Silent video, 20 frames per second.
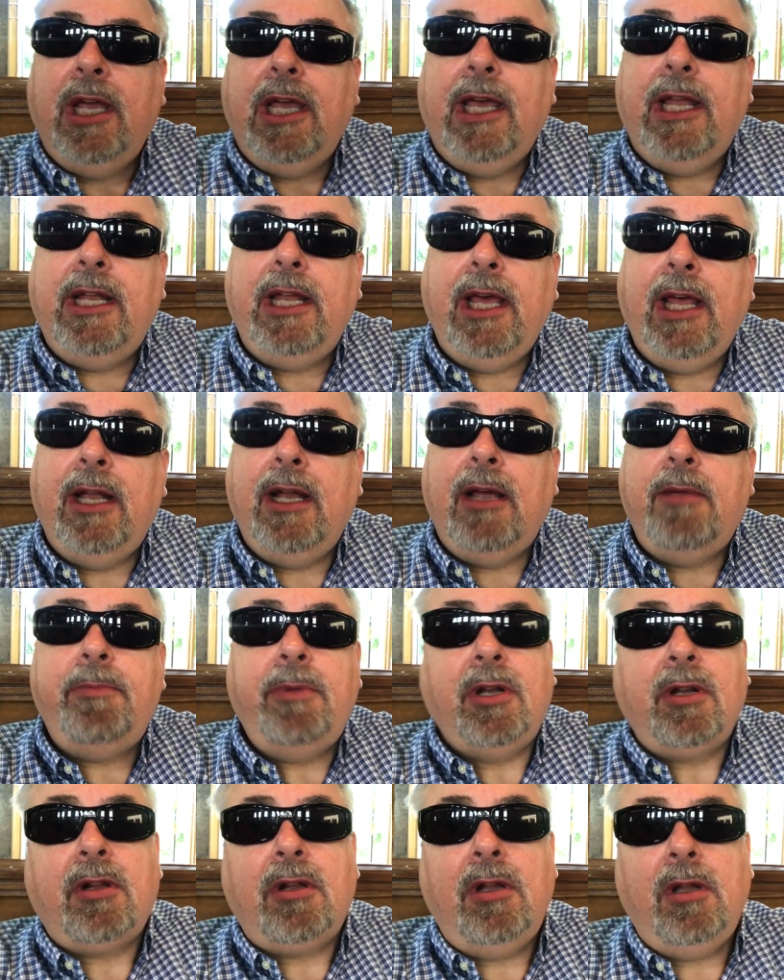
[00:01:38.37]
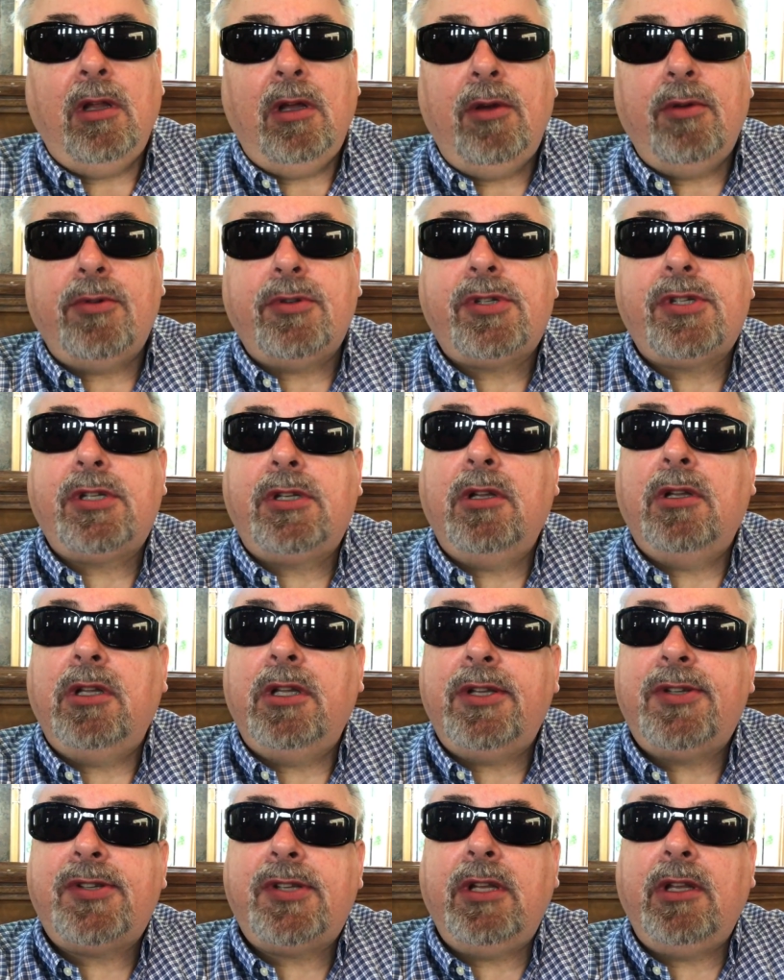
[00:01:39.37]
And had I been closed to
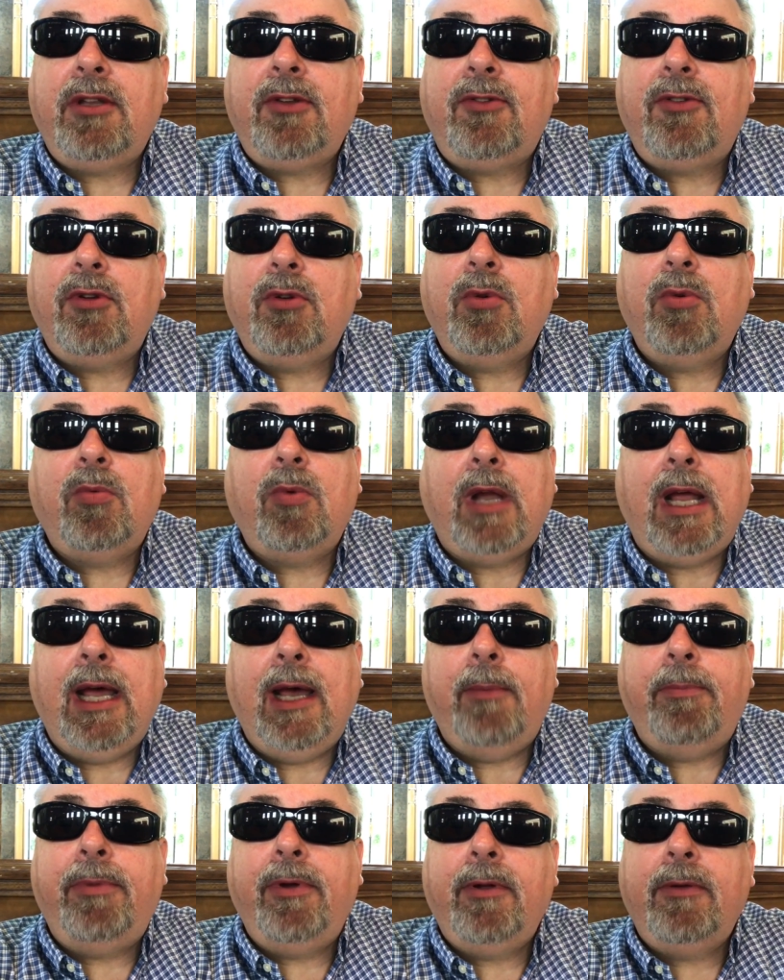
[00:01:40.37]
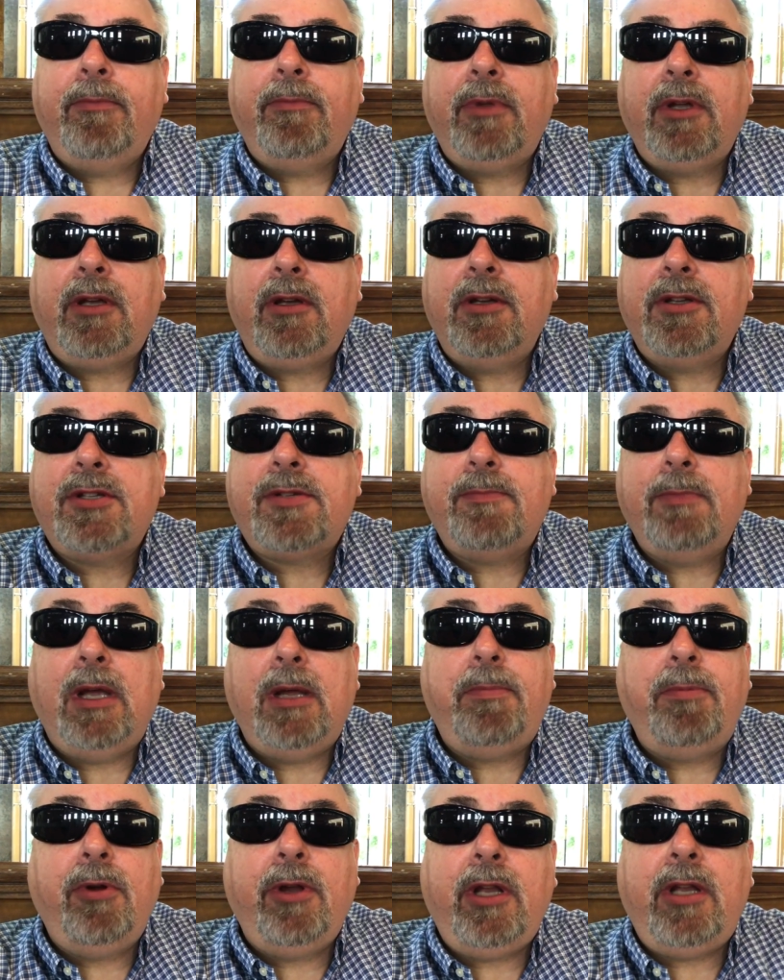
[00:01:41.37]
listening to rap, because
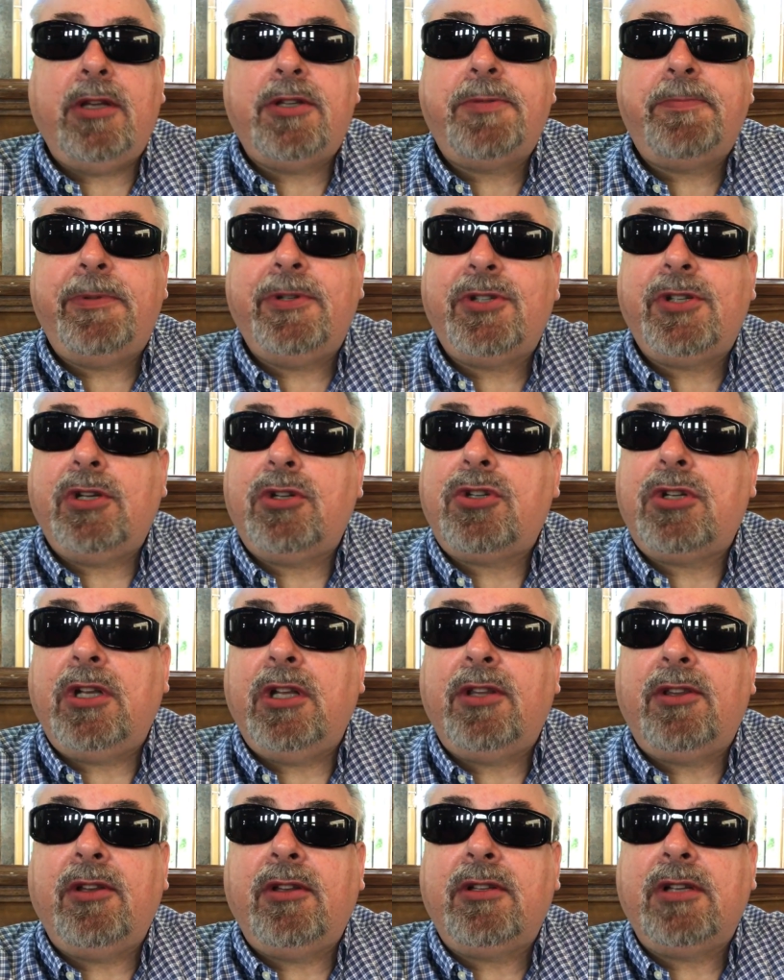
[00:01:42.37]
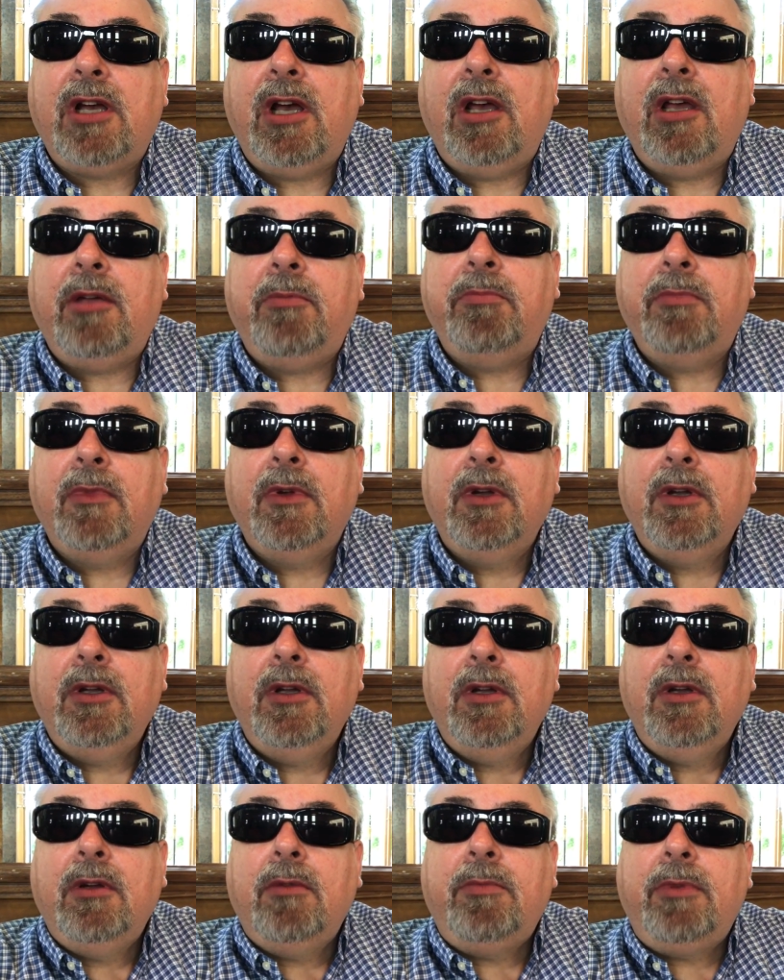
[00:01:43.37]
my predisposition at the time,
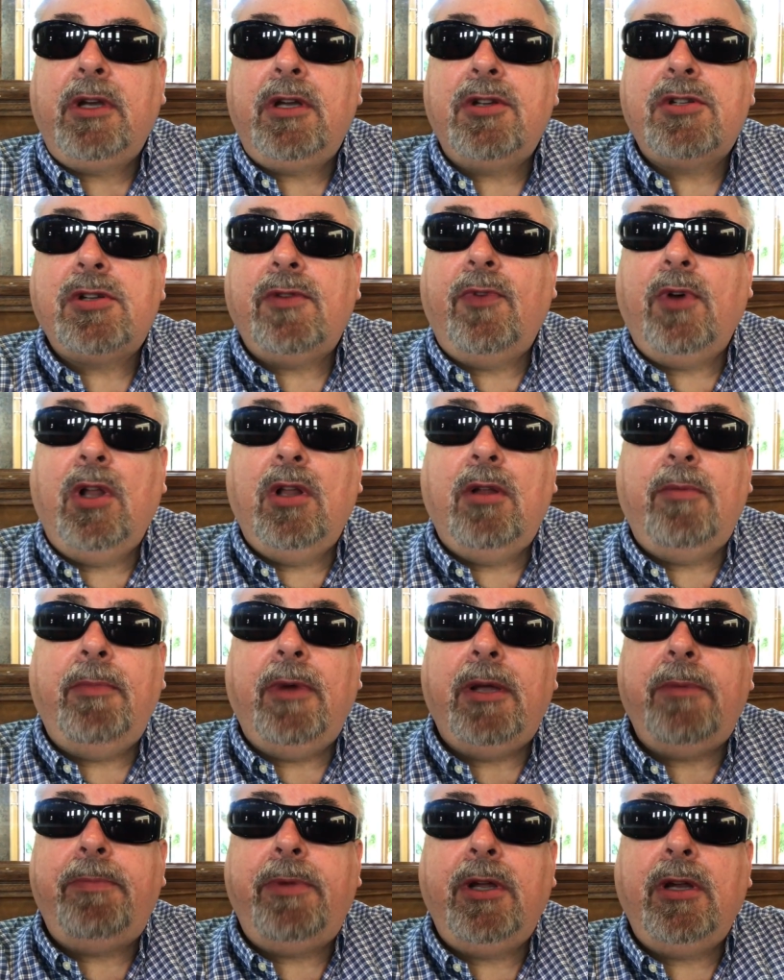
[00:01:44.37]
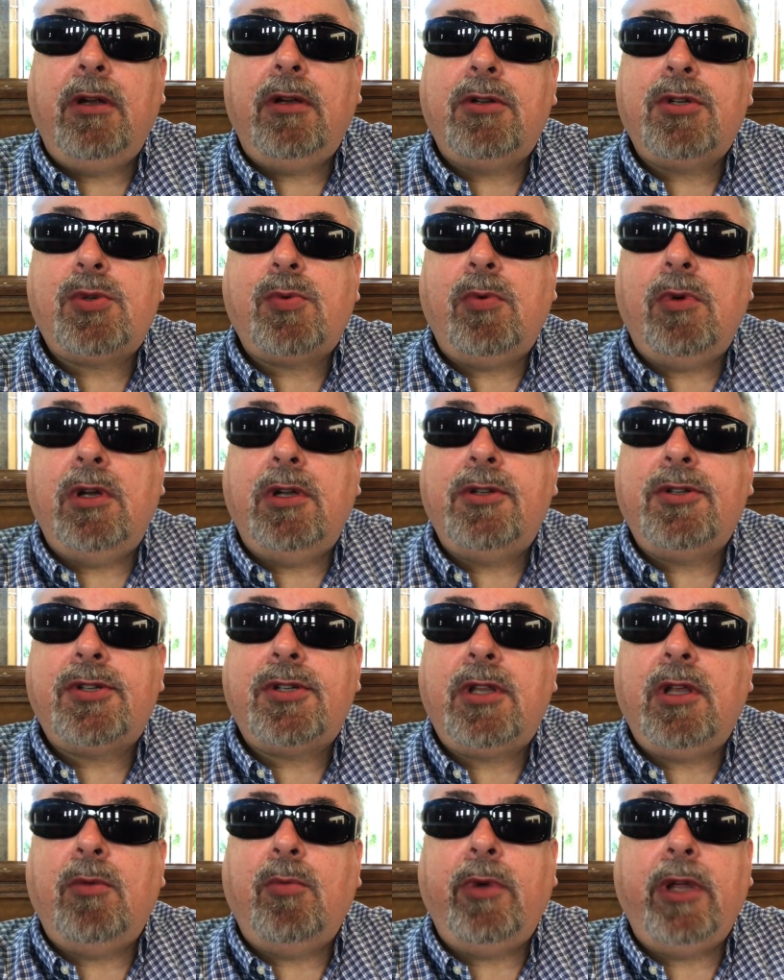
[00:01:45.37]
because of all of my peers, was
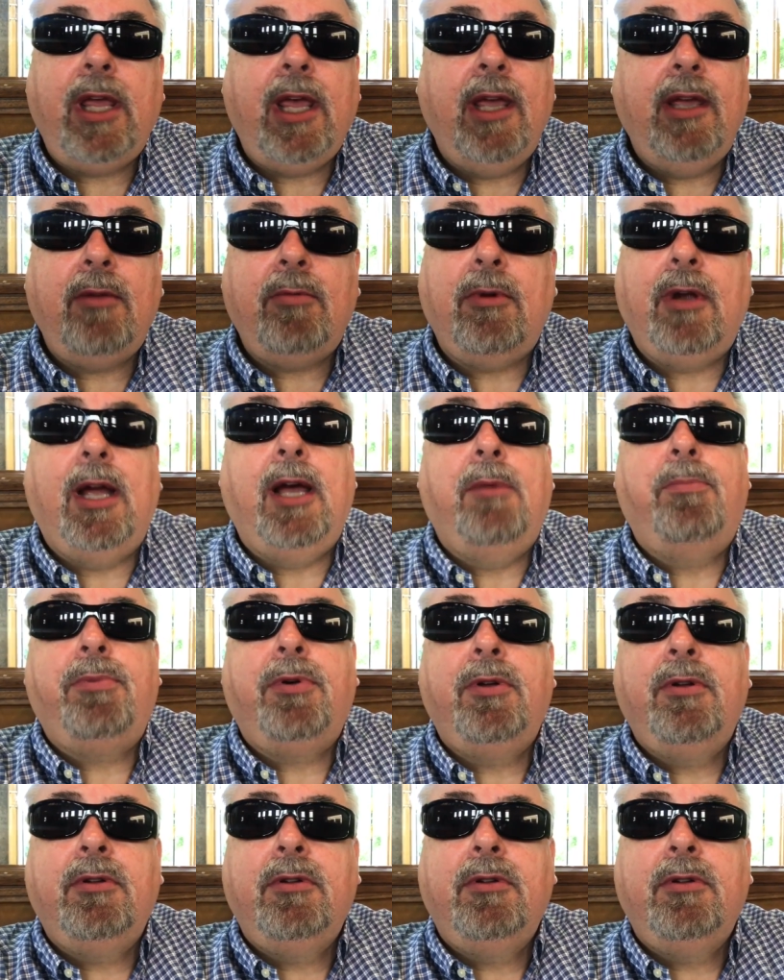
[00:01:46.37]
that we hate rap.